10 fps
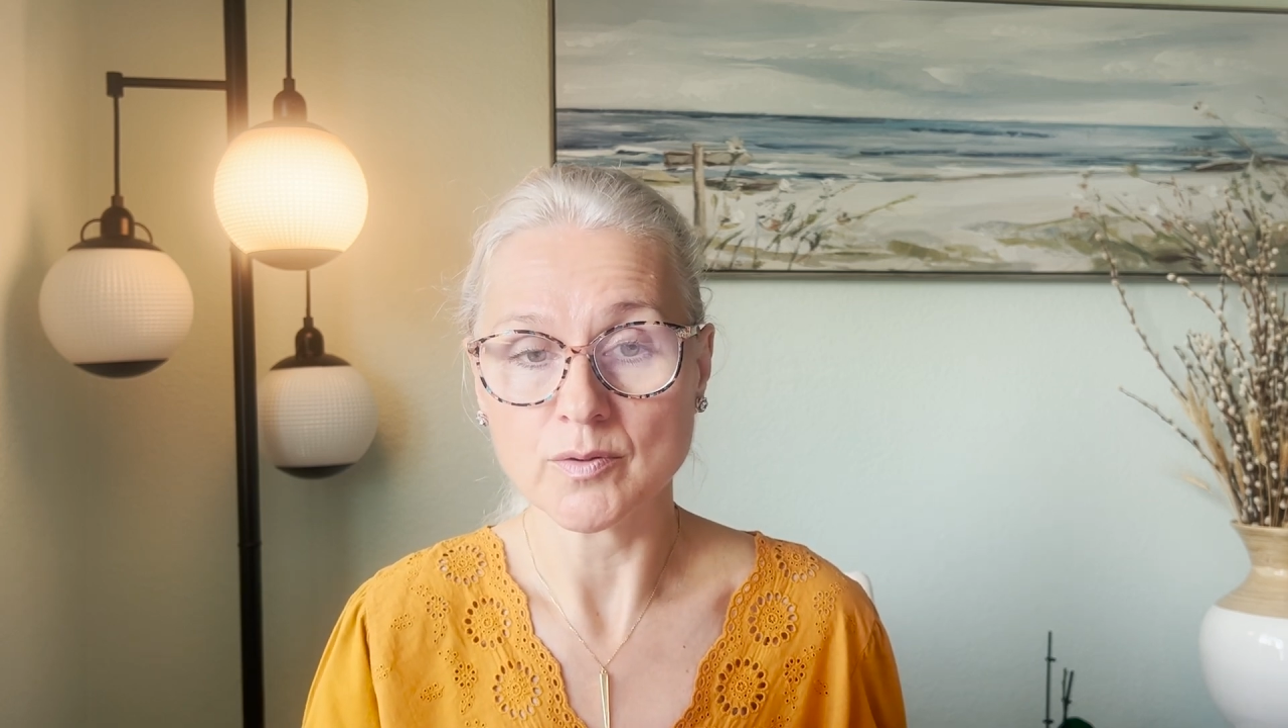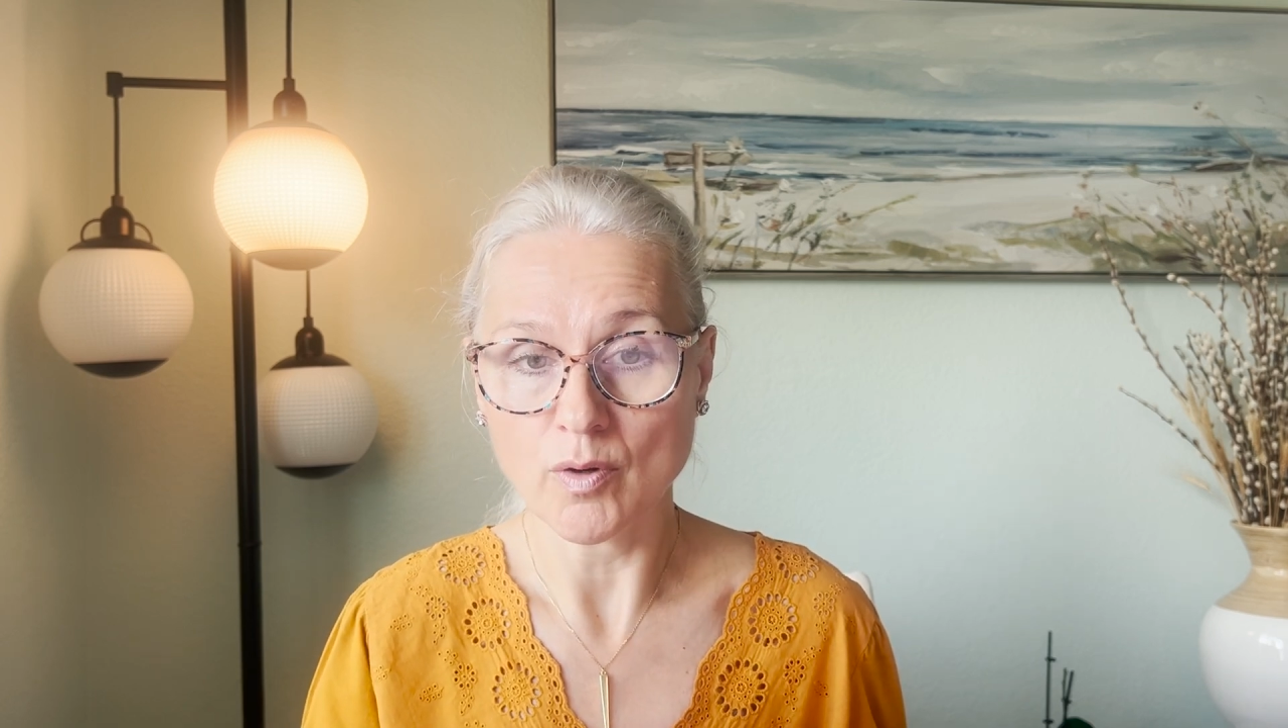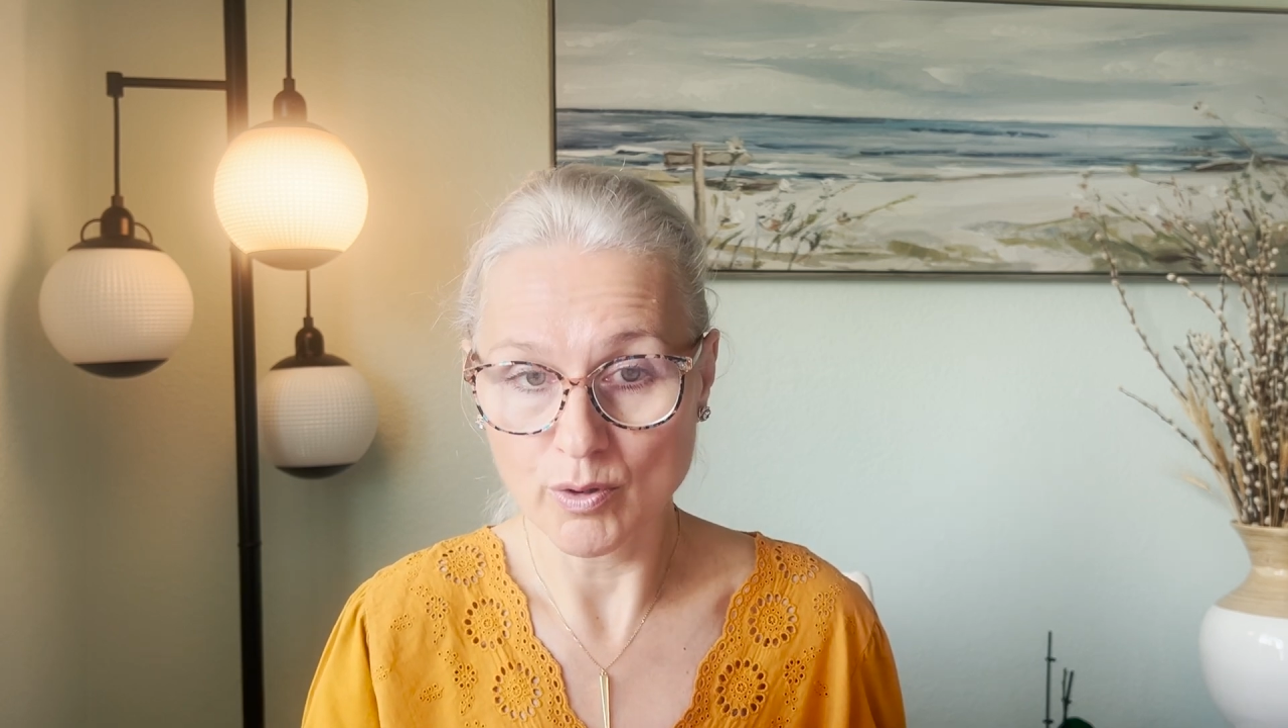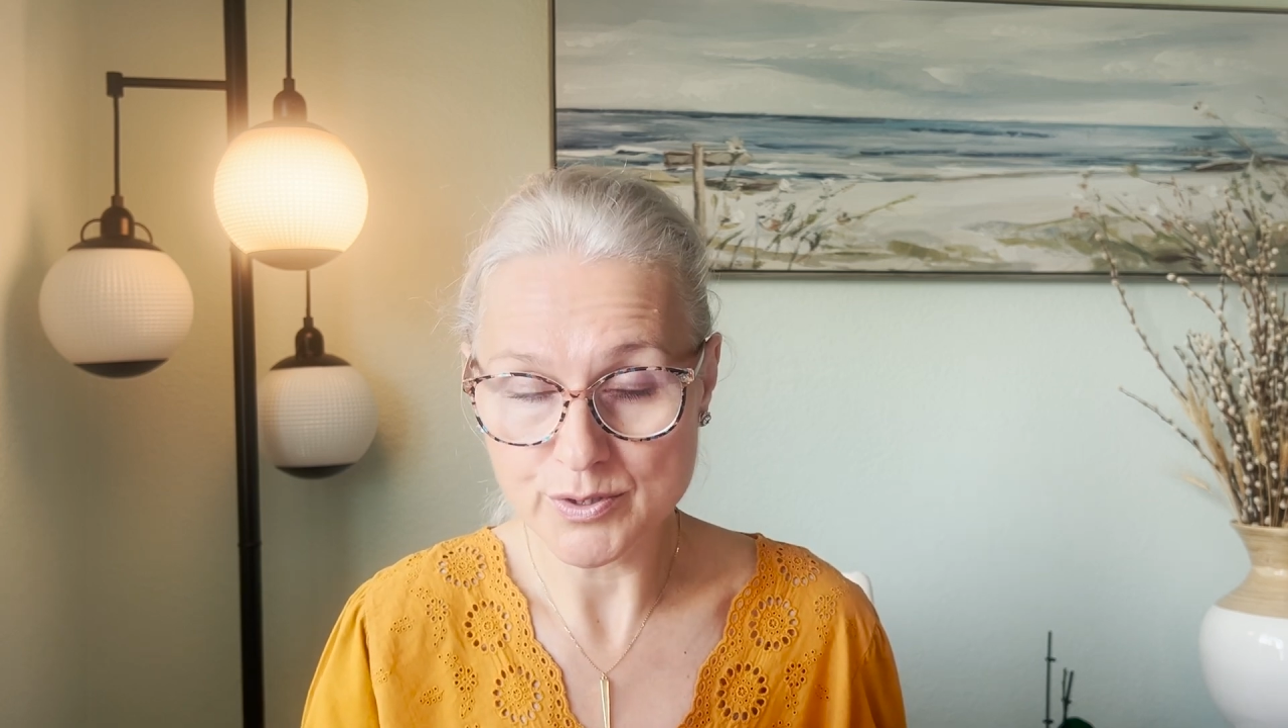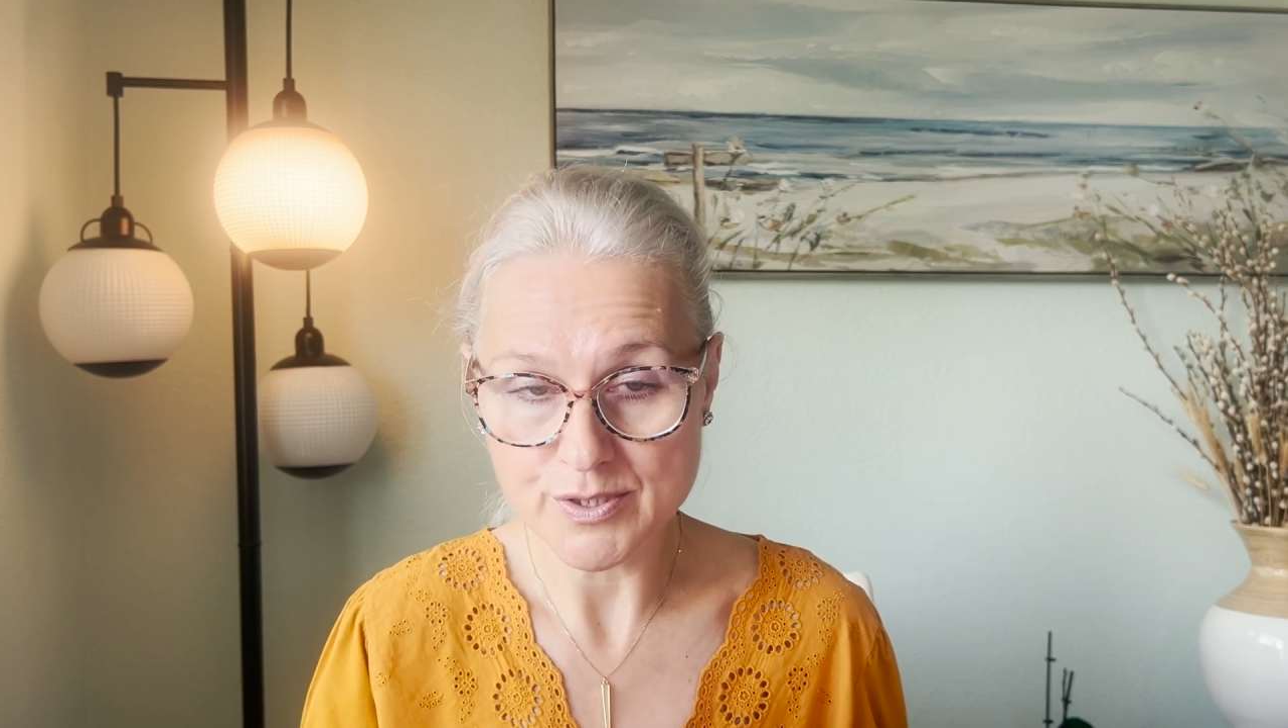also